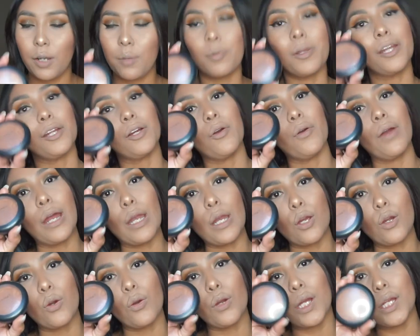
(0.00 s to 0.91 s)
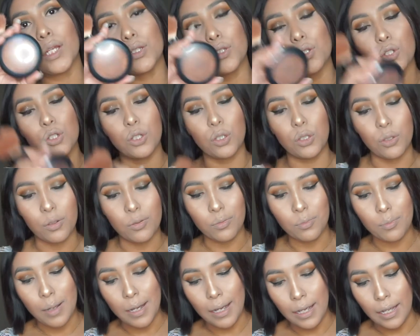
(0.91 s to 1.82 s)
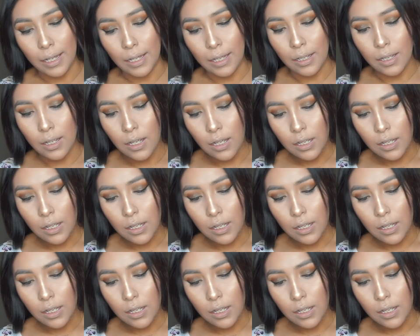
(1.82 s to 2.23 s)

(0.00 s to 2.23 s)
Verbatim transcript: I'm going to go ahead and go into my